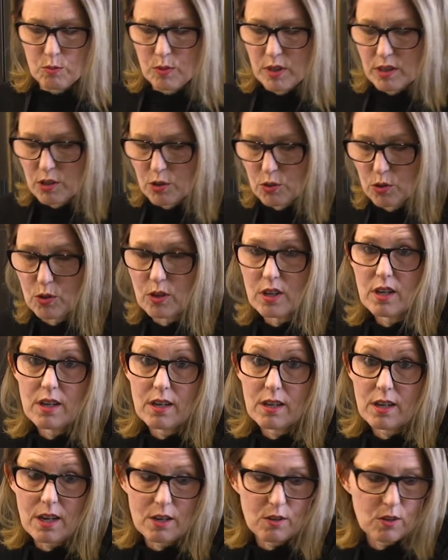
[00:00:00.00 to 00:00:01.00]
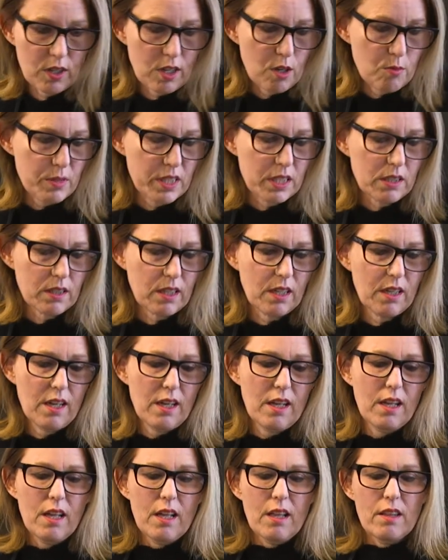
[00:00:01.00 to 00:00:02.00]
with your coconut milk.
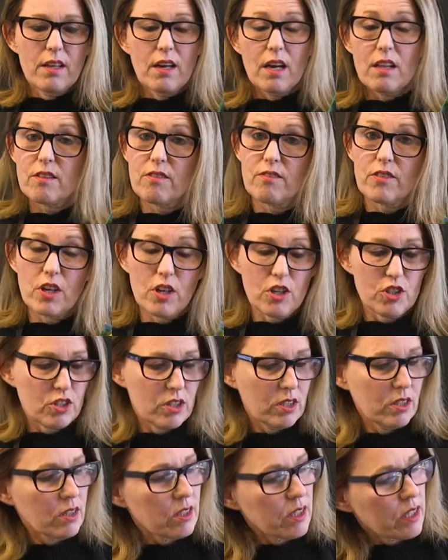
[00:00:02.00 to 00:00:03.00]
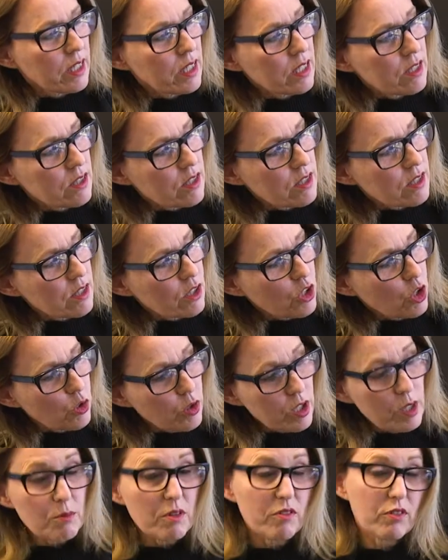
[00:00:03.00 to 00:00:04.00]
The other version is the
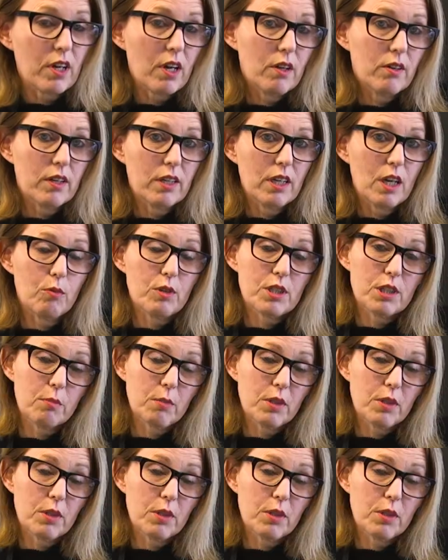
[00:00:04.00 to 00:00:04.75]
cream of coconut, which I'm